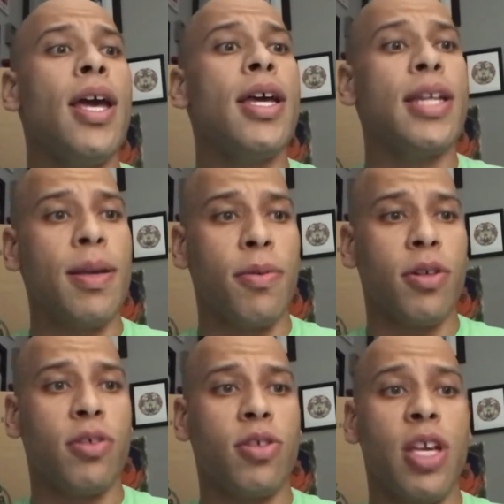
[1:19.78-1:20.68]

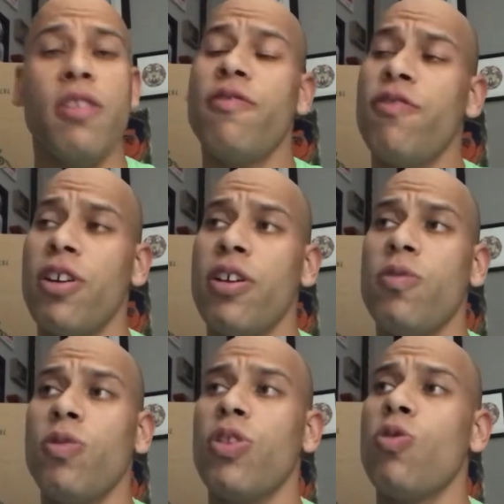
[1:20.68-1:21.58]
inhibitors,
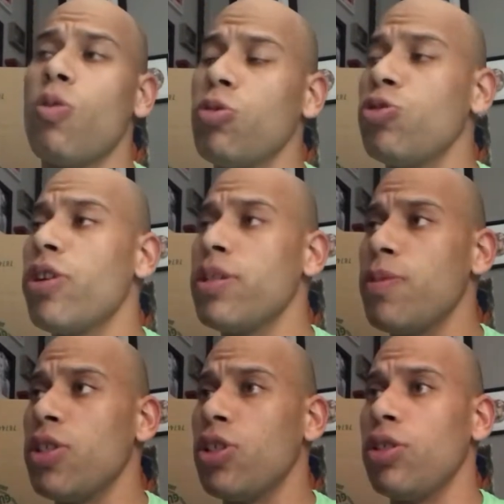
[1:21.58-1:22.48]
interfering with the normal
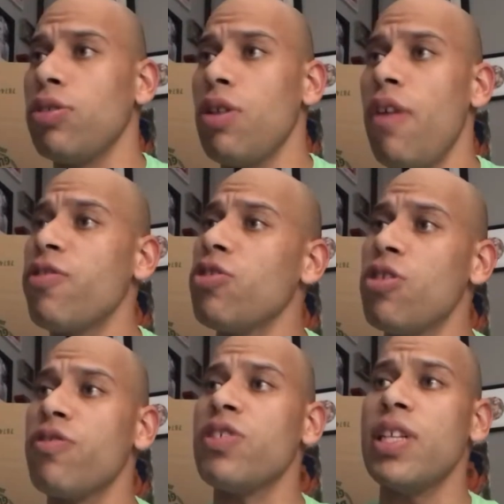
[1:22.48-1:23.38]
transmission of your
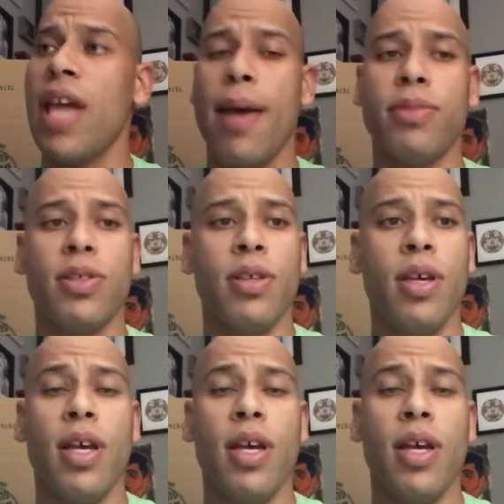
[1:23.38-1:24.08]
nerve synapse.